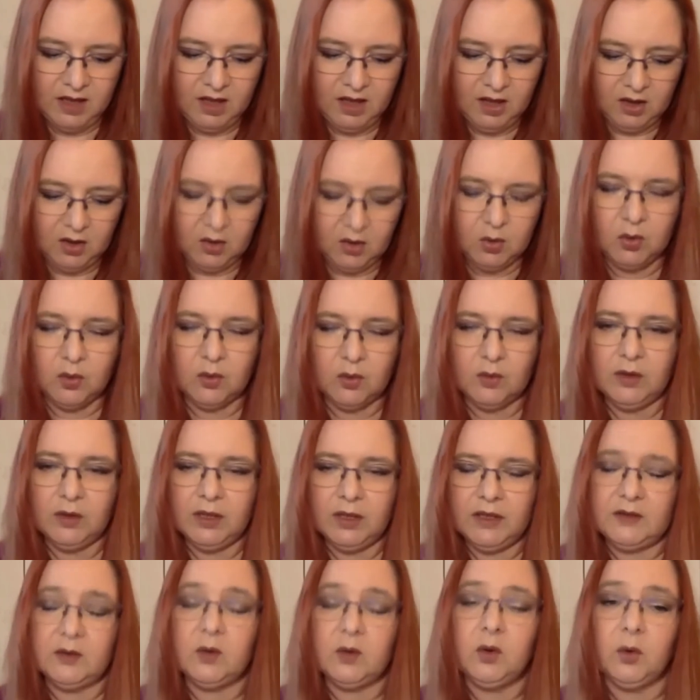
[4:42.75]
called
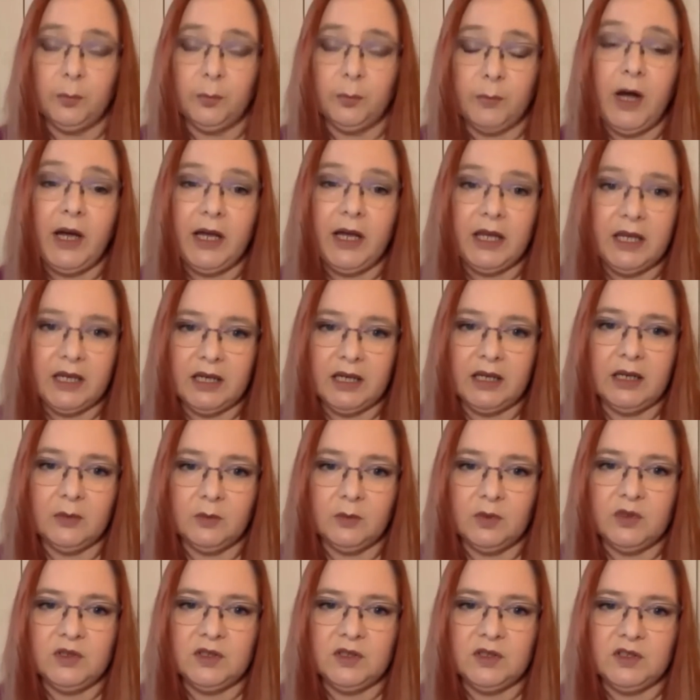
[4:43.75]
mica,
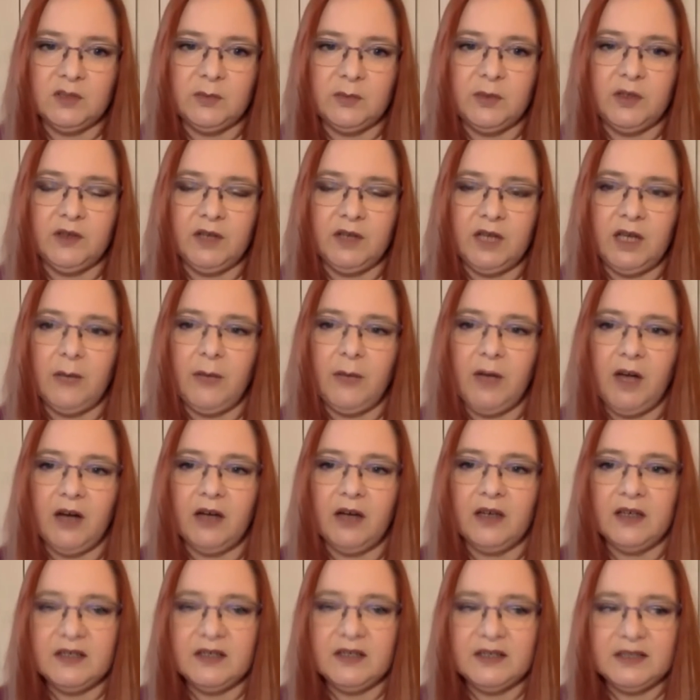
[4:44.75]
which is spelled
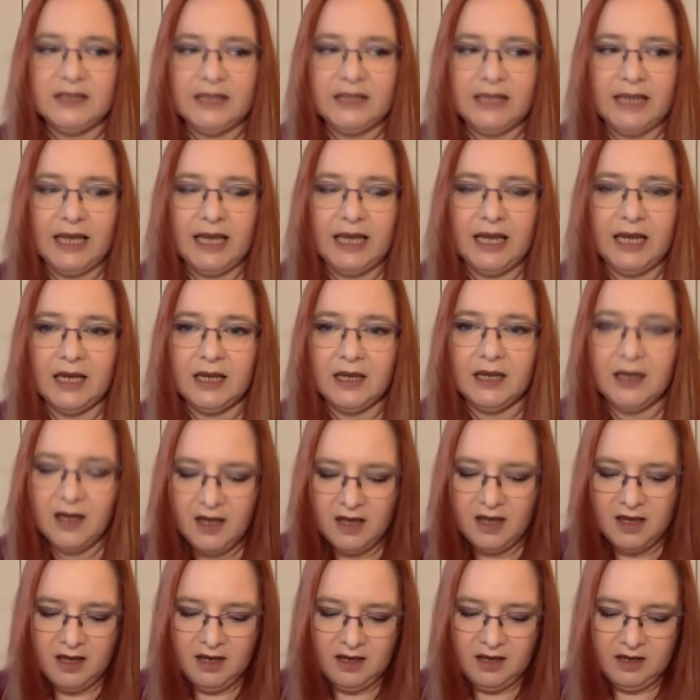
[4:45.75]
M-I-C-A.
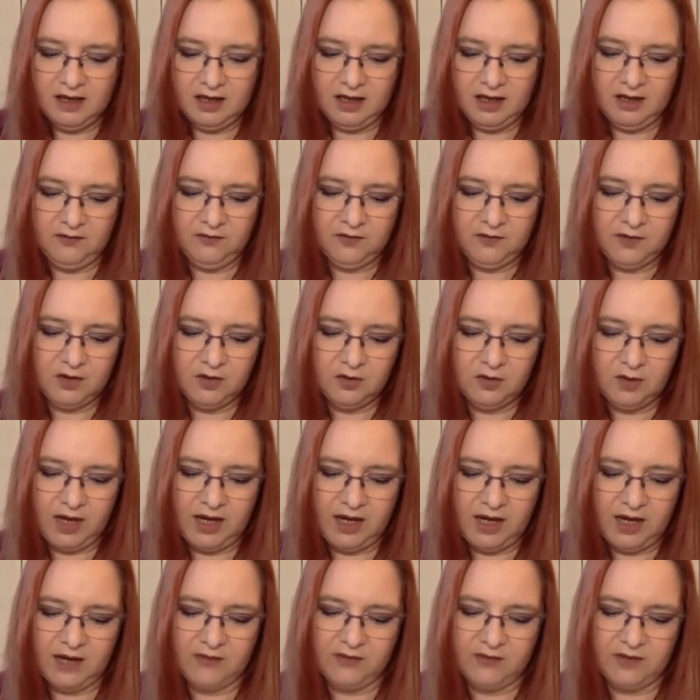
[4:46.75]
If you
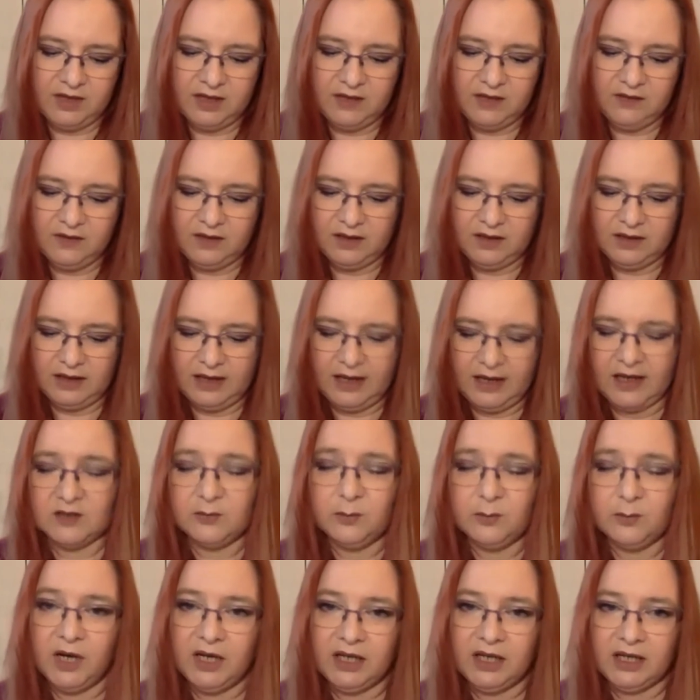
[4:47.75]
have anything that has
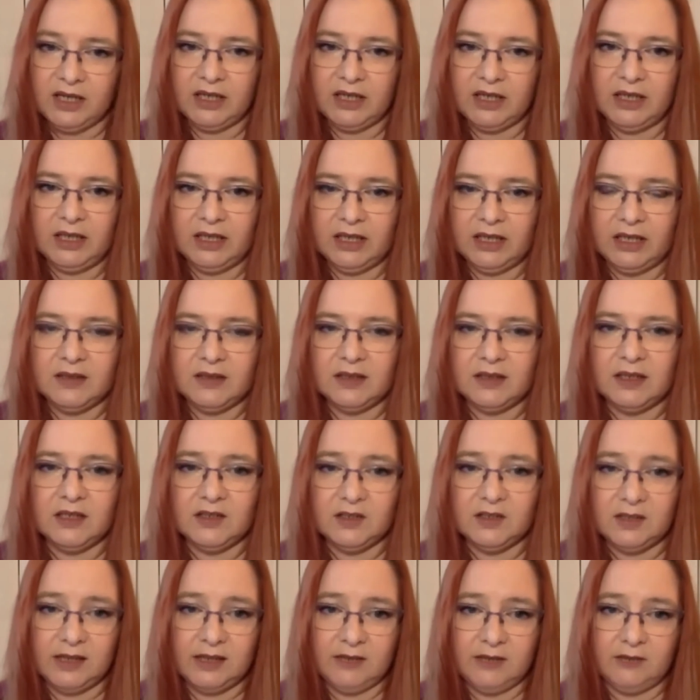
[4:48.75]
mica in it,
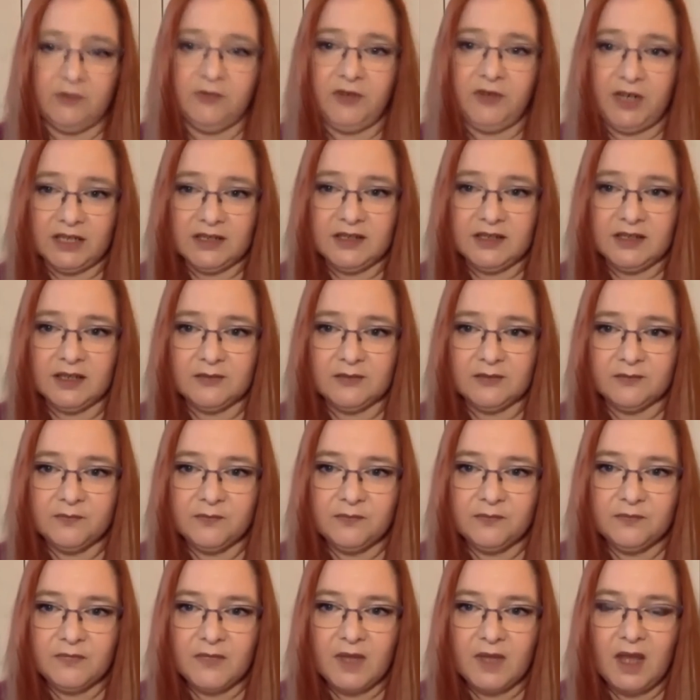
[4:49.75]
it's light reflecting.
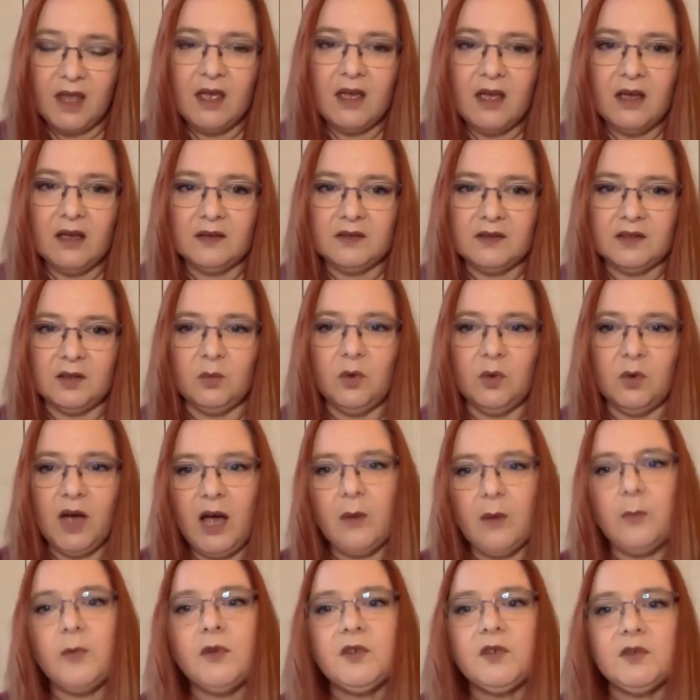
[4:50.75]
So what
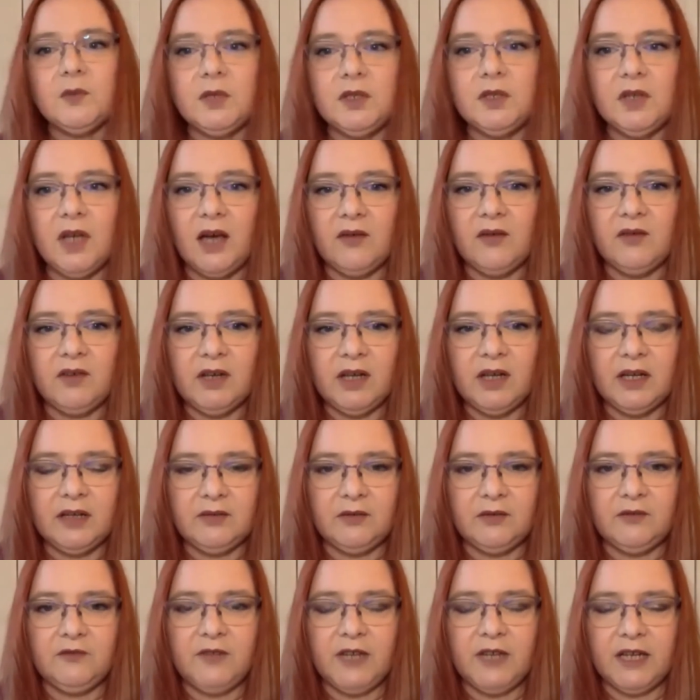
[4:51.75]
happens when you have a light
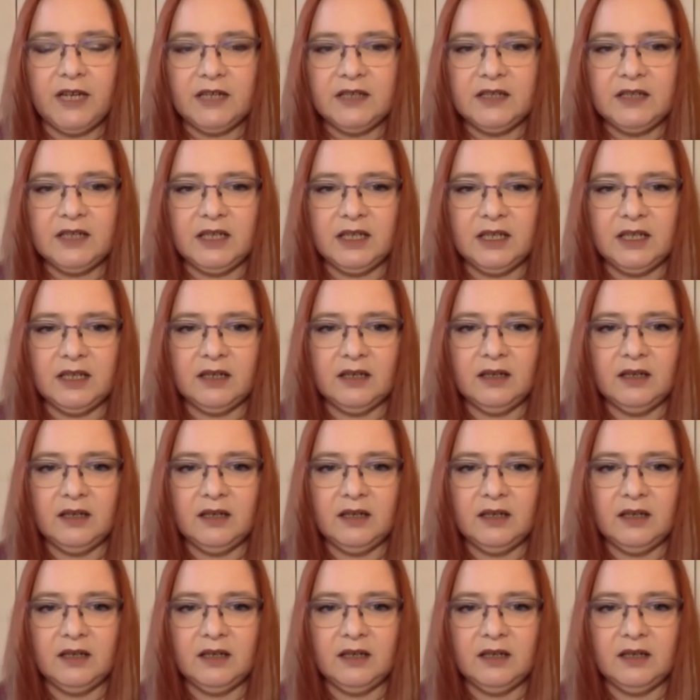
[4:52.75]
reflecting